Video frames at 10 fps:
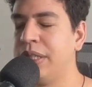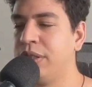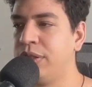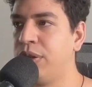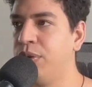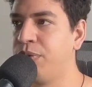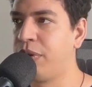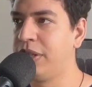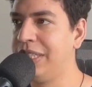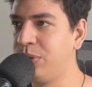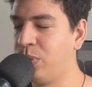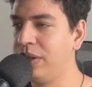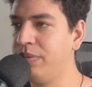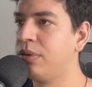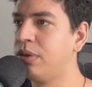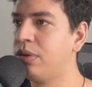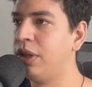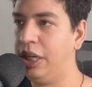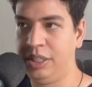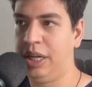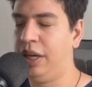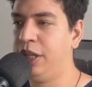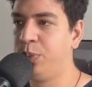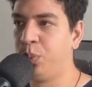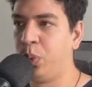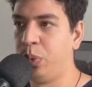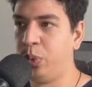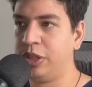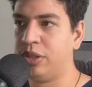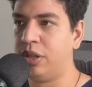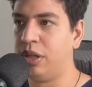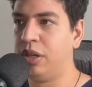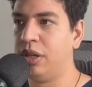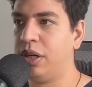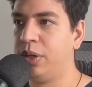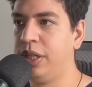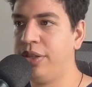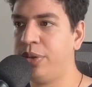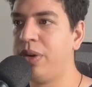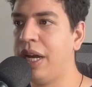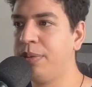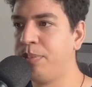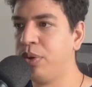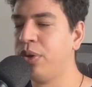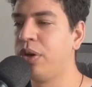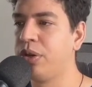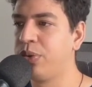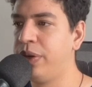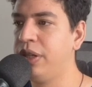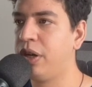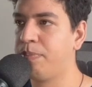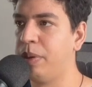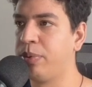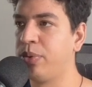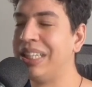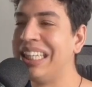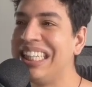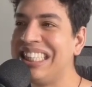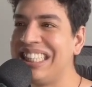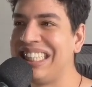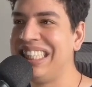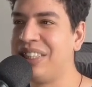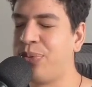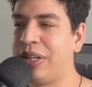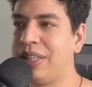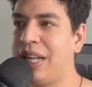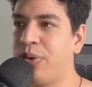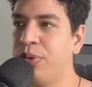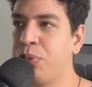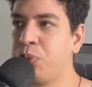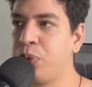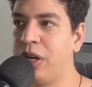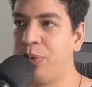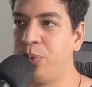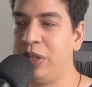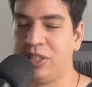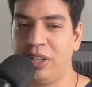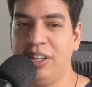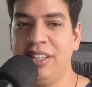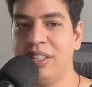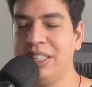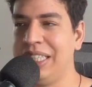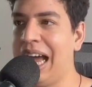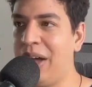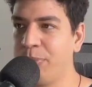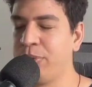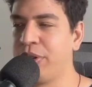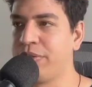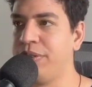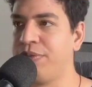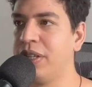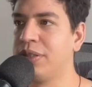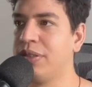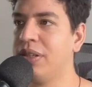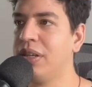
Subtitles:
So for this one, yeah, it will return either red, blue, green, or purple. Since right now we are returning the output of the function,